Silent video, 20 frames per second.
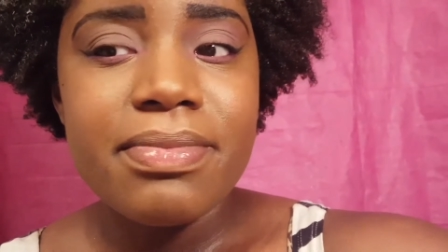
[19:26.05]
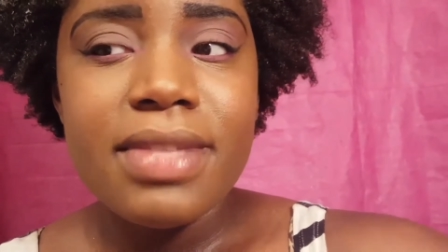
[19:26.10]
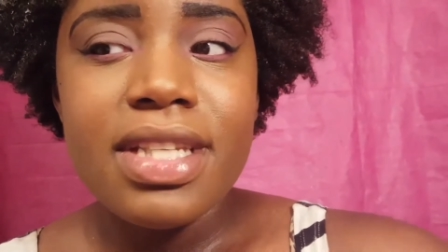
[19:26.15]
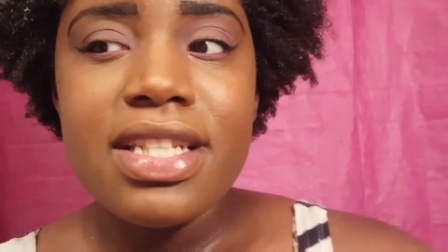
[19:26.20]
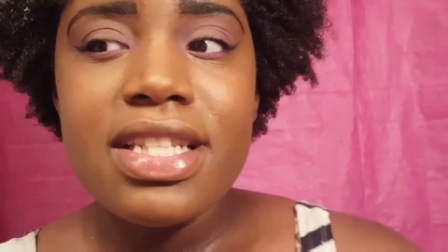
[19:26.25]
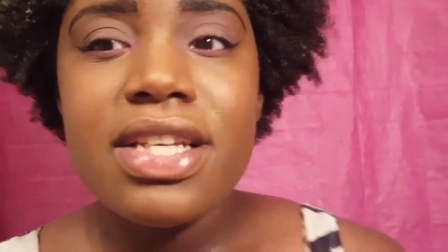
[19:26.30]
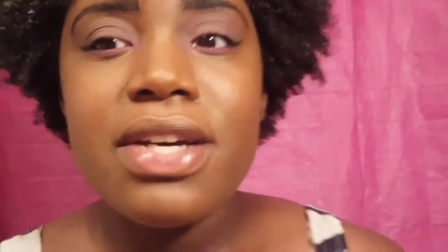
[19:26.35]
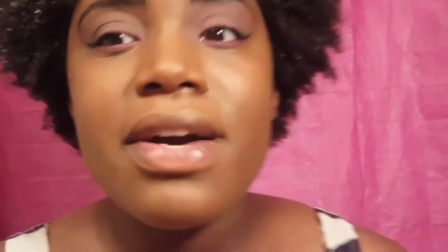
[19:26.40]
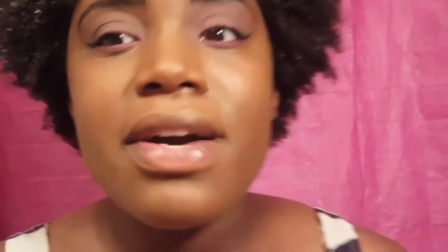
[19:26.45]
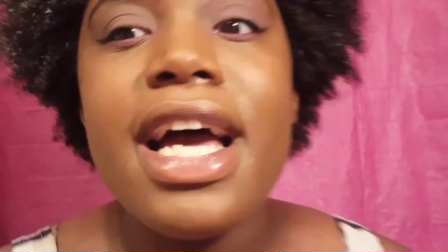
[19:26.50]

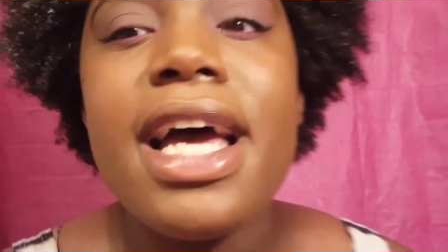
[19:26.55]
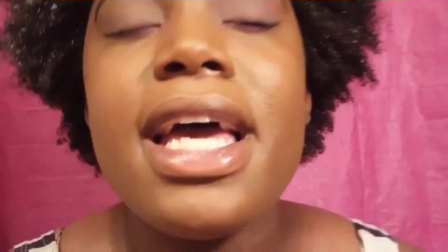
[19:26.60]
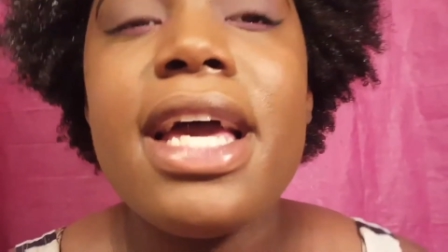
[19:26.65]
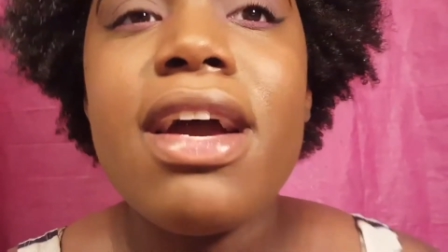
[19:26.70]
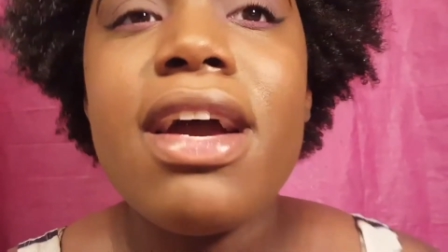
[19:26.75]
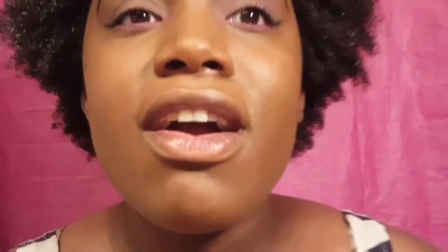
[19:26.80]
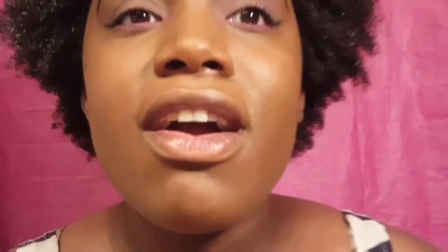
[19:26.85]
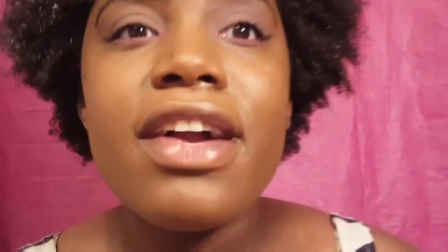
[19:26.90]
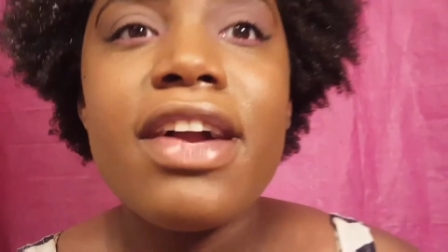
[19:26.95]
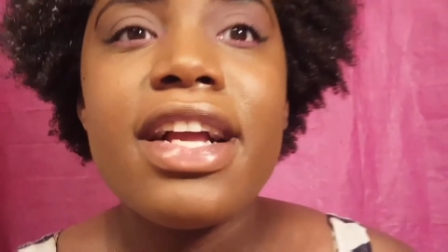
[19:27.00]
so I
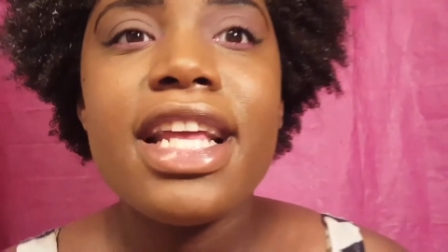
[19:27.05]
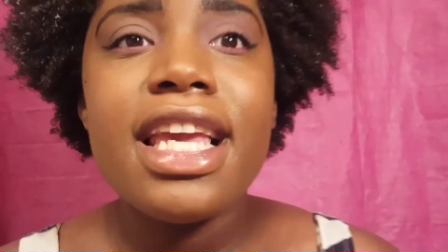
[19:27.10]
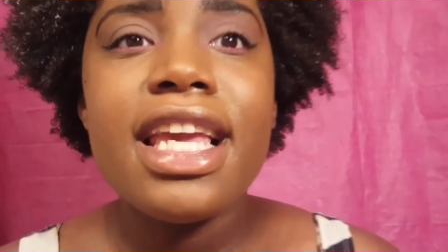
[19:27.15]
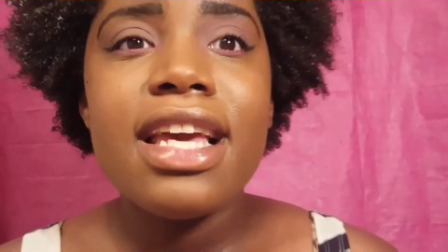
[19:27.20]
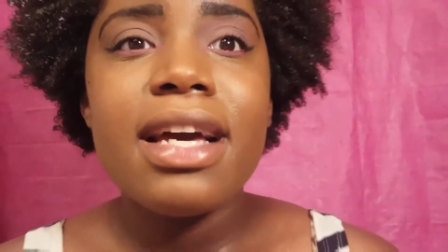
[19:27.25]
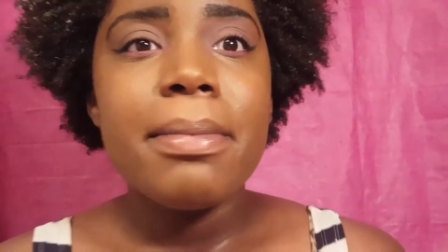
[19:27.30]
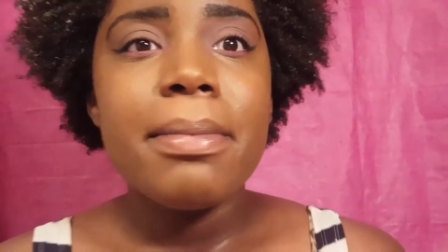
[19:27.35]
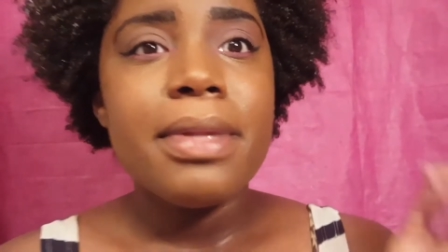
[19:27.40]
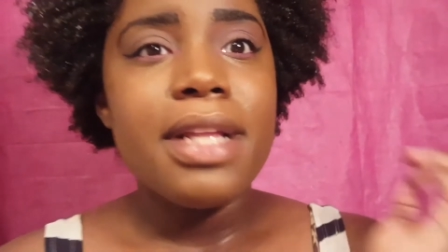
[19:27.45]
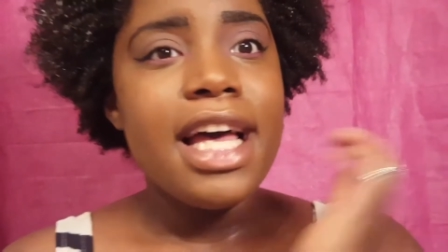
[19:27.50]
already
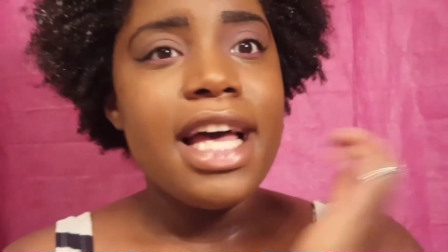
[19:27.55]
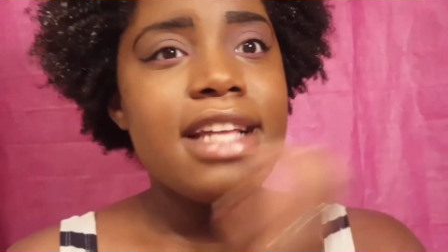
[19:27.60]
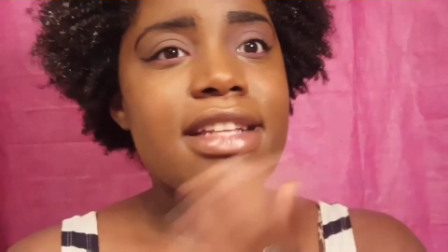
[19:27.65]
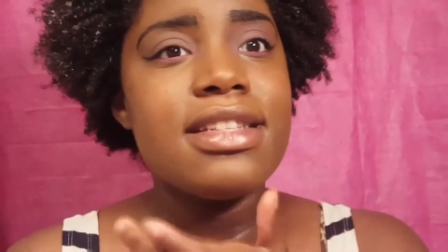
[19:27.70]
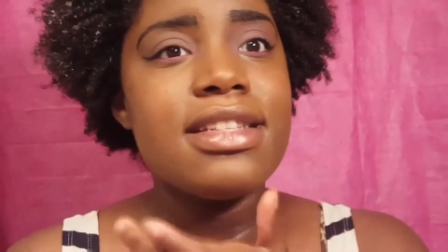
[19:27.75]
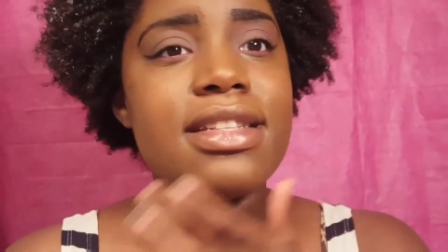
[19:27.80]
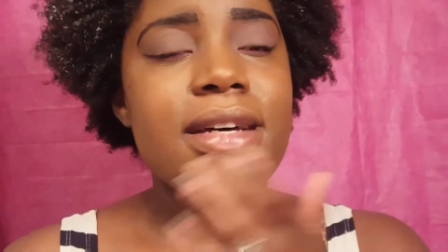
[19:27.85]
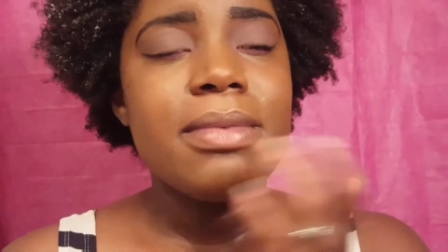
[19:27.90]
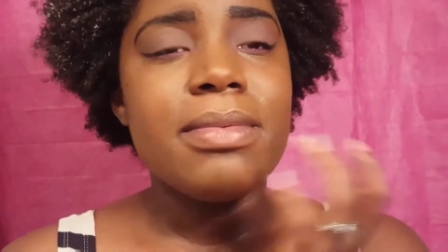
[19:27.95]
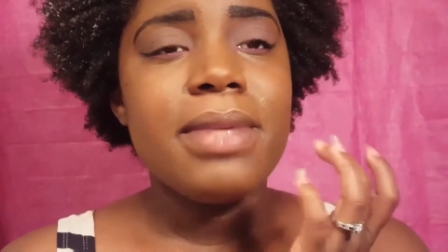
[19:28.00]
applied
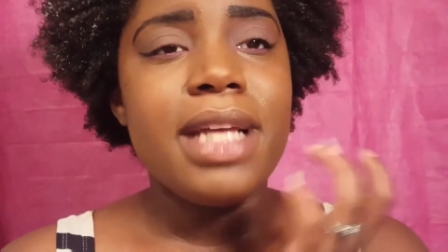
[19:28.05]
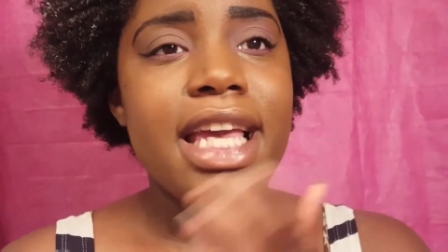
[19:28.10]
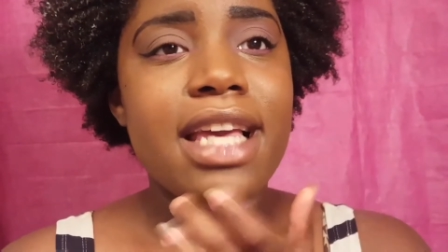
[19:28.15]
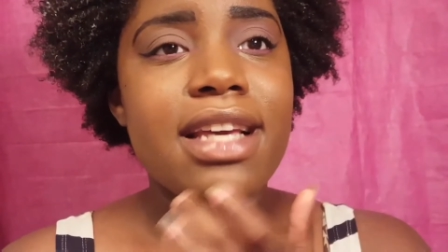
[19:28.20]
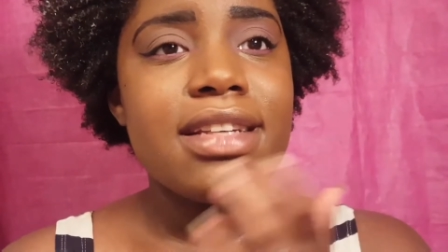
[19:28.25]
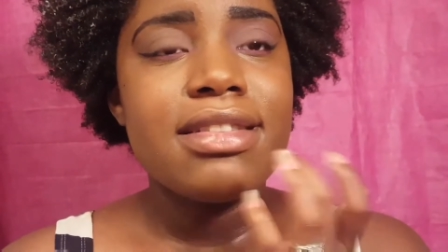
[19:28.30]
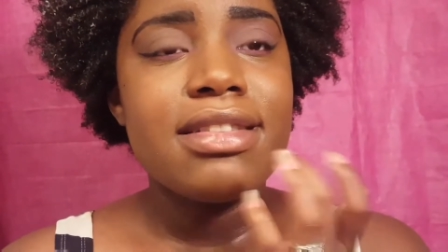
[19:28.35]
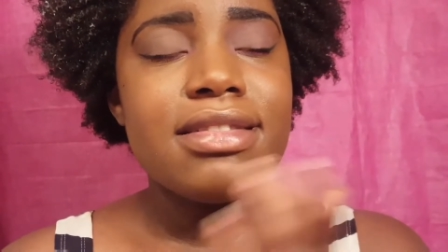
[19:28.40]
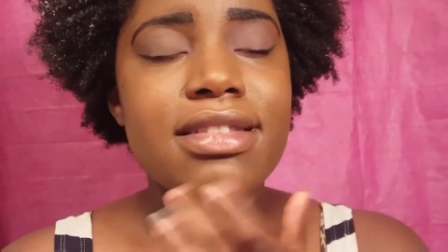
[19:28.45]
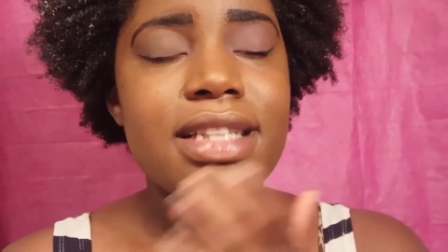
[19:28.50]
some
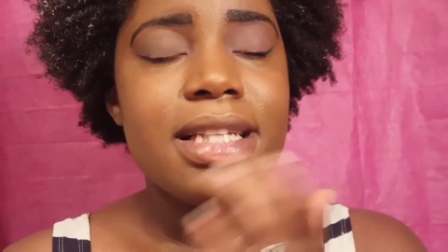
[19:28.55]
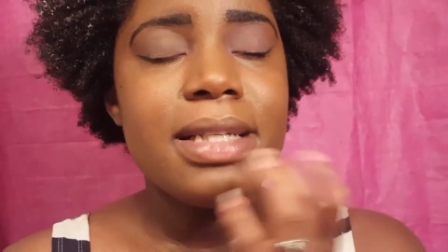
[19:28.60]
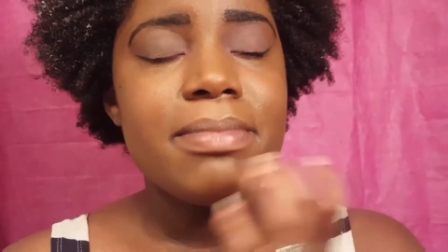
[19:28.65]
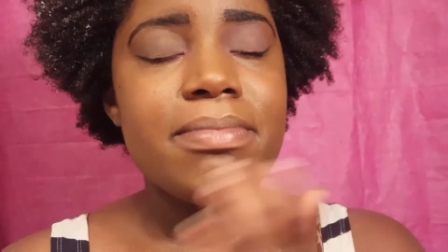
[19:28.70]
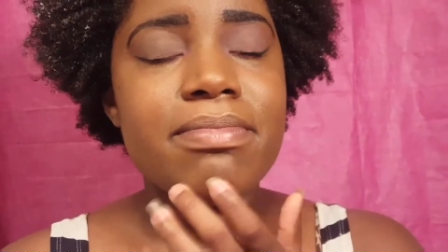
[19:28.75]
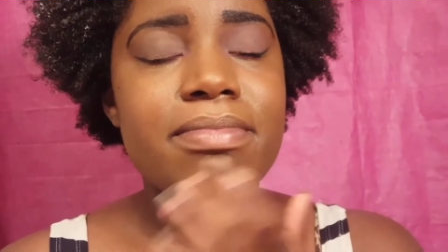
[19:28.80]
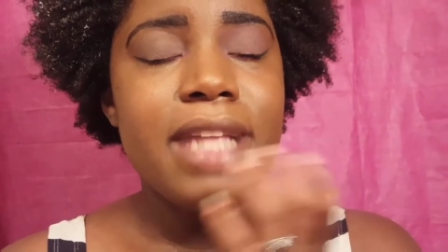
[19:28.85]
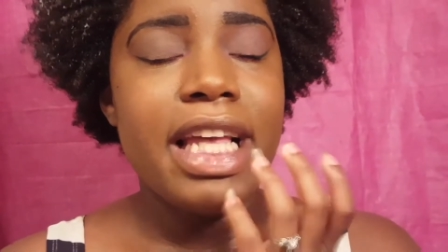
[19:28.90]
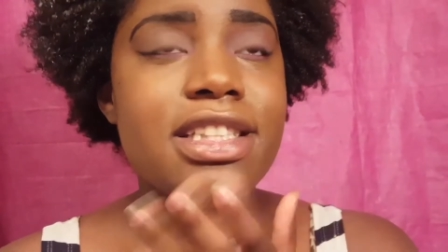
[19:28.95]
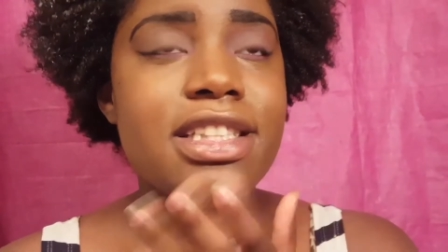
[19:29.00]
like lip,
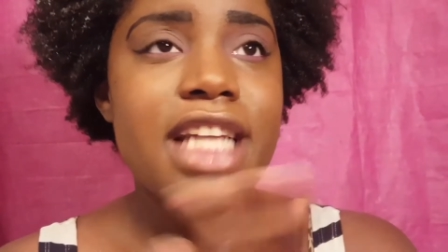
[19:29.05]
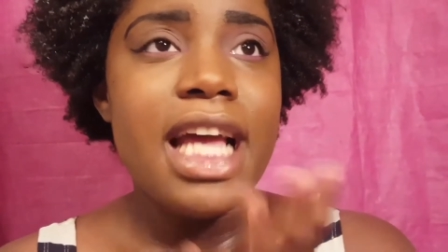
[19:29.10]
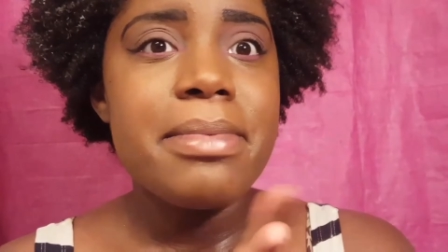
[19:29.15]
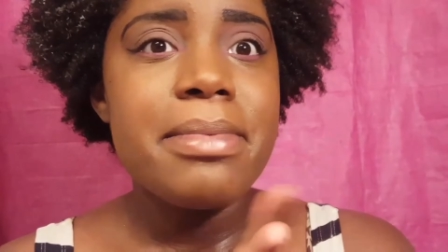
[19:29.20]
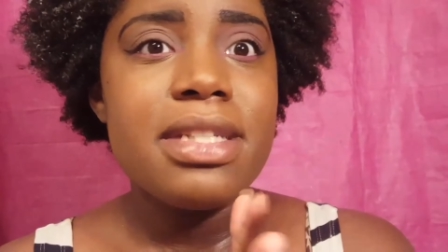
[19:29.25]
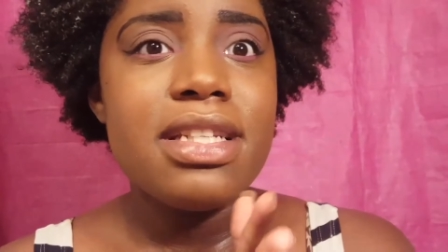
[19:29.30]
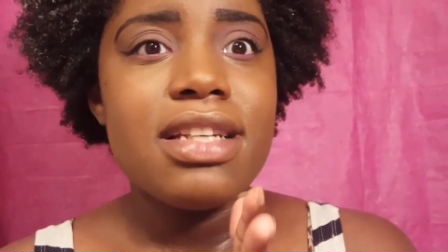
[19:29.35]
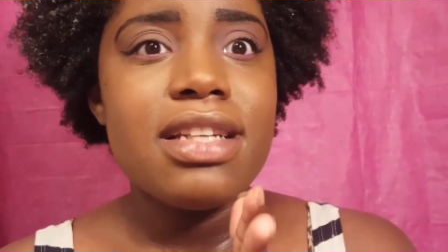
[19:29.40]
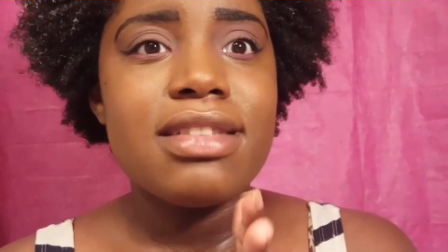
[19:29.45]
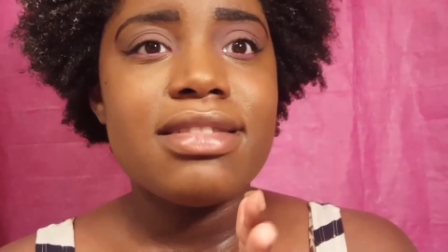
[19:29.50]
like
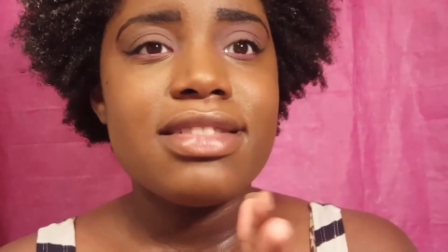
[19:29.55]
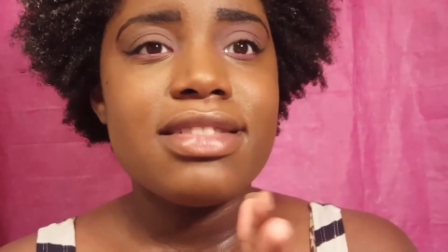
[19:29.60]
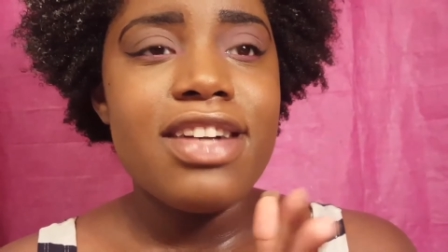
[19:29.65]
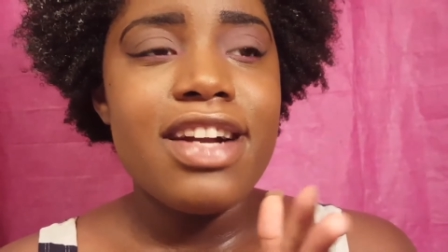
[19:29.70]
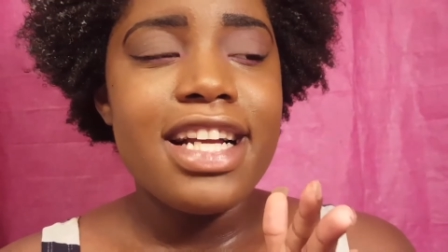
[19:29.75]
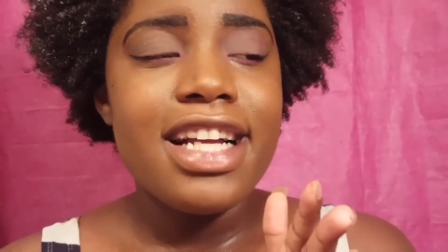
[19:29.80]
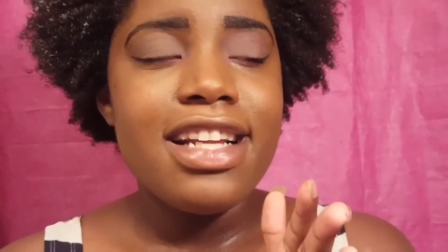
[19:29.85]
chapstick, sorry,